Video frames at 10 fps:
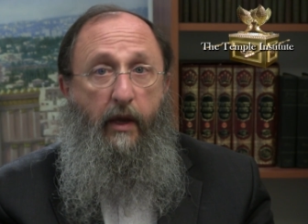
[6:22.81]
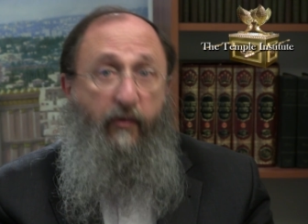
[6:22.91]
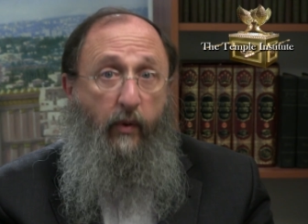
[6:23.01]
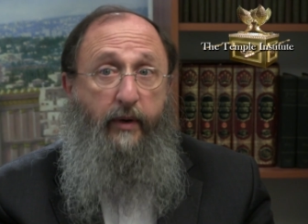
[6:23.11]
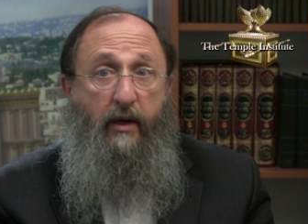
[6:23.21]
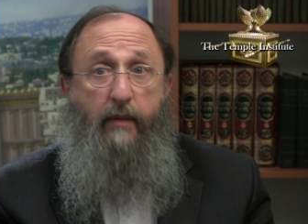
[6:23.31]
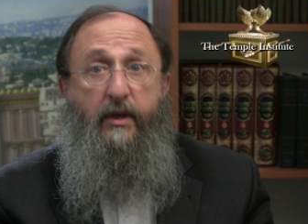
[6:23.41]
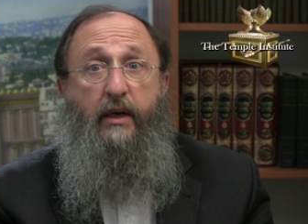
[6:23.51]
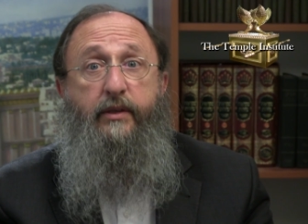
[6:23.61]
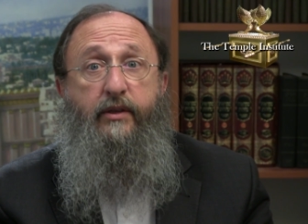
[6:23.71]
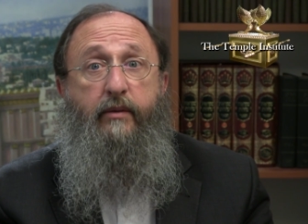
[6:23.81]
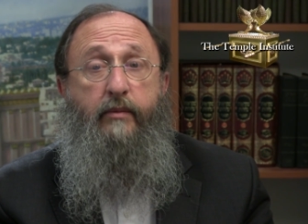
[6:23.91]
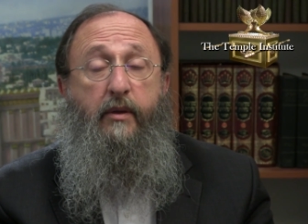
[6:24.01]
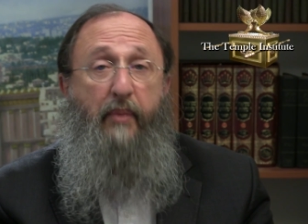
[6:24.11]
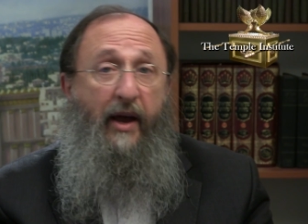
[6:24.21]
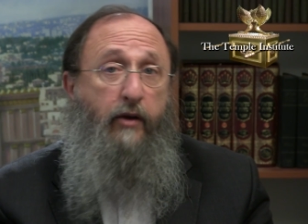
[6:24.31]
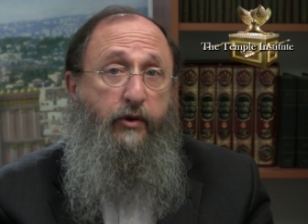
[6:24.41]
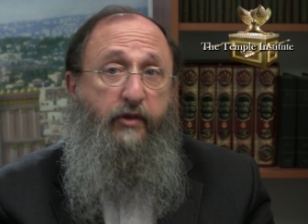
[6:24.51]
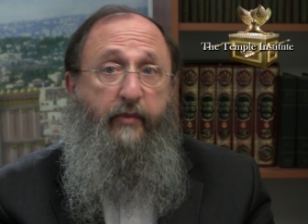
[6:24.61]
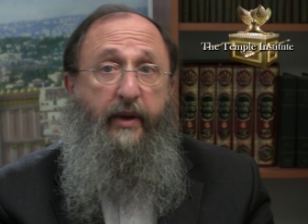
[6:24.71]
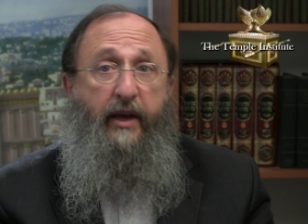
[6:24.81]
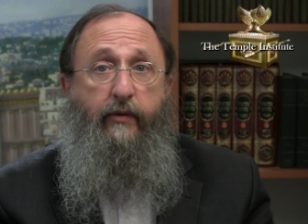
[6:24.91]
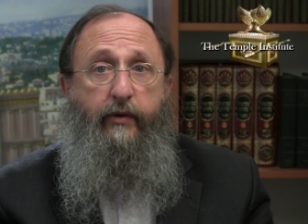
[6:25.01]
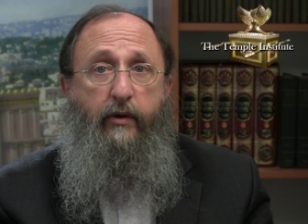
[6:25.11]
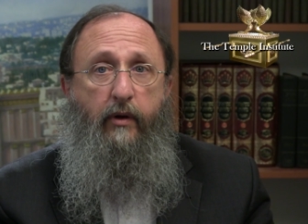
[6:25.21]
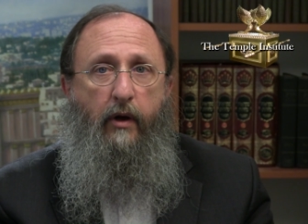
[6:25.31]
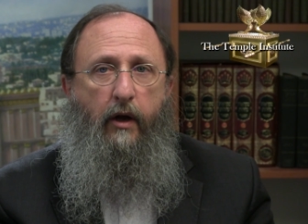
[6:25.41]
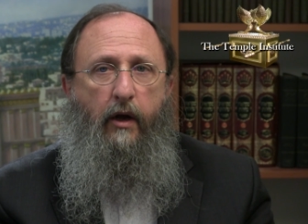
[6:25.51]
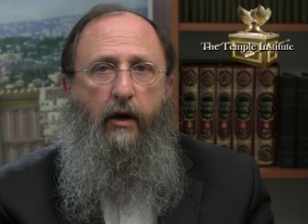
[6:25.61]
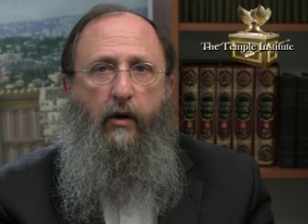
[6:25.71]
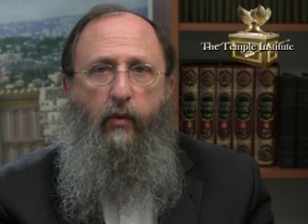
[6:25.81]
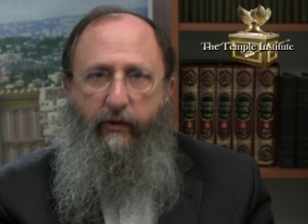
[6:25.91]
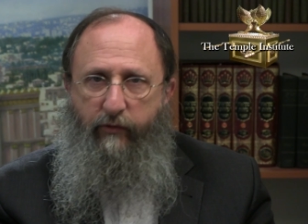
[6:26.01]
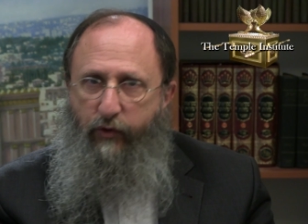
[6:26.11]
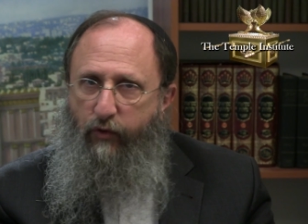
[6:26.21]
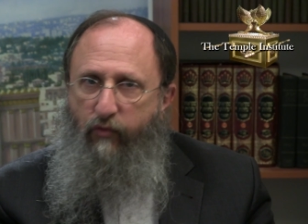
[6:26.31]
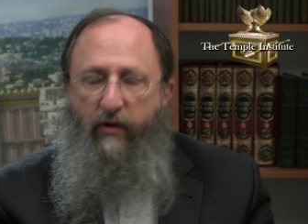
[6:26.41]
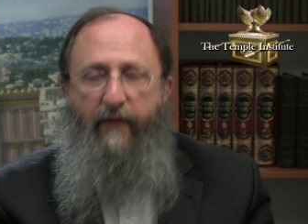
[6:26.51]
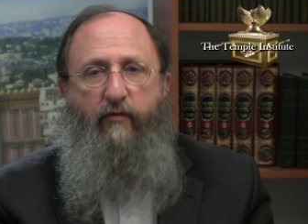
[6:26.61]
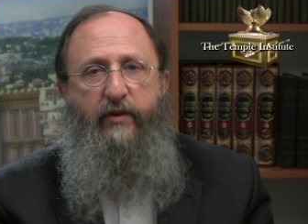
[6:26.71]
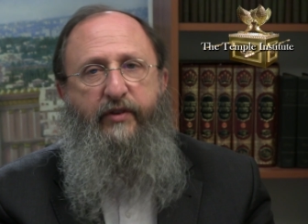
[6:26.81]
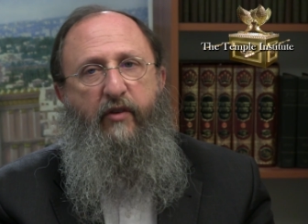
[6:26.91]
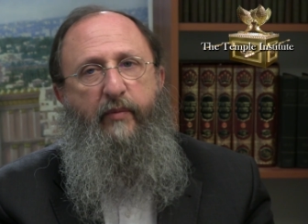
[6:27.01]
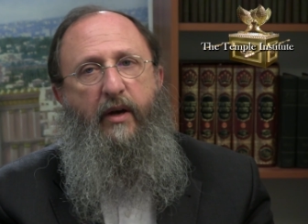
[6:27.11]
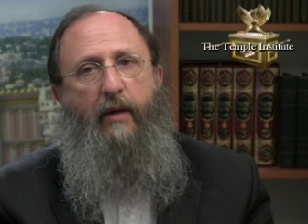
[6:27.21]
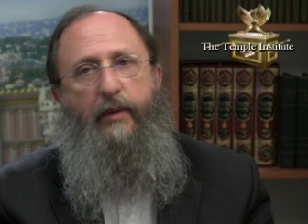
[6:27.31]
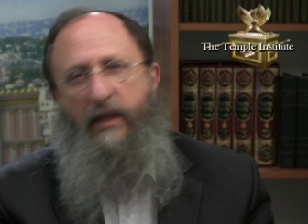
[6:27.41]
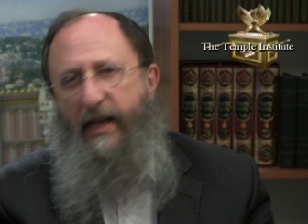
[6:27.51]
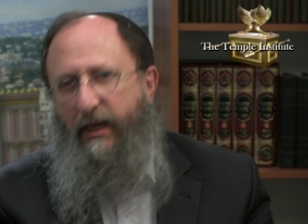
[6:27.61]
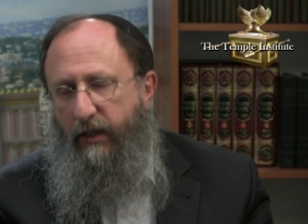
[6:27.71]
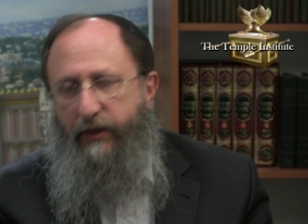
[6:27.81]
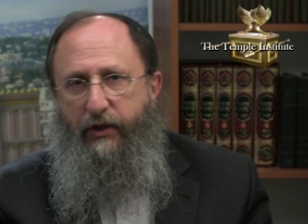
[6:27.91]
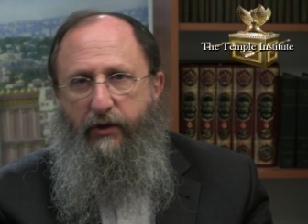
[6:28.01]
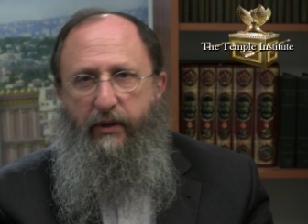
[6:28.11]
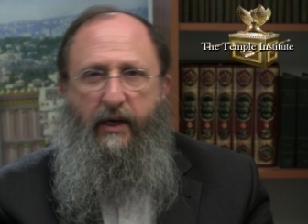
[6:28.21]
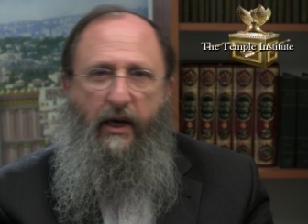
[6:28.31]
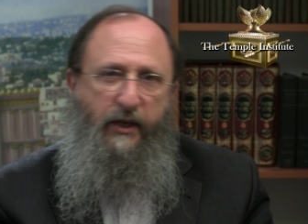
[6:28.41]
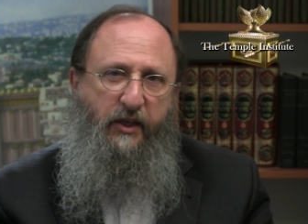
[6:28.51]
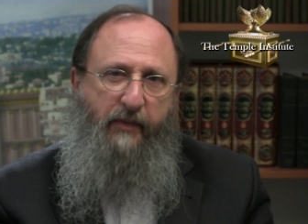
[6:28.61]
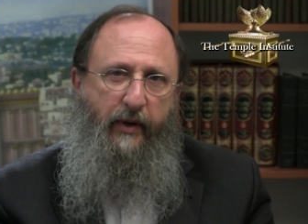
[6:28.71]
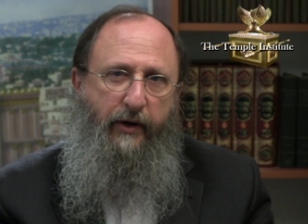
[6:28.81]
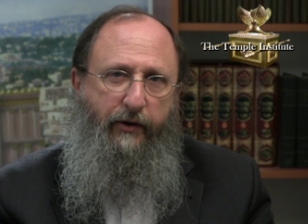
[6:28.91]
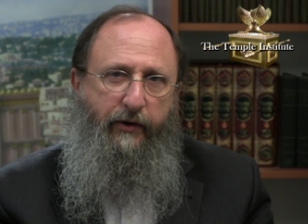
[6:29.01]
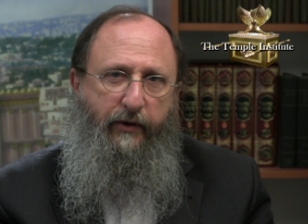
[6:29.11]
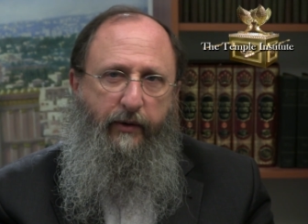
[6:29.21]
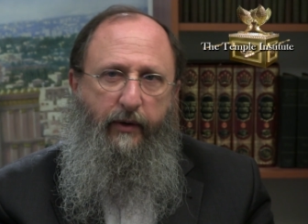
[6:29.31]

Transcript: If we become accustomed to patterns of behavior, we do run the risk of becoming lackluster and uninspired.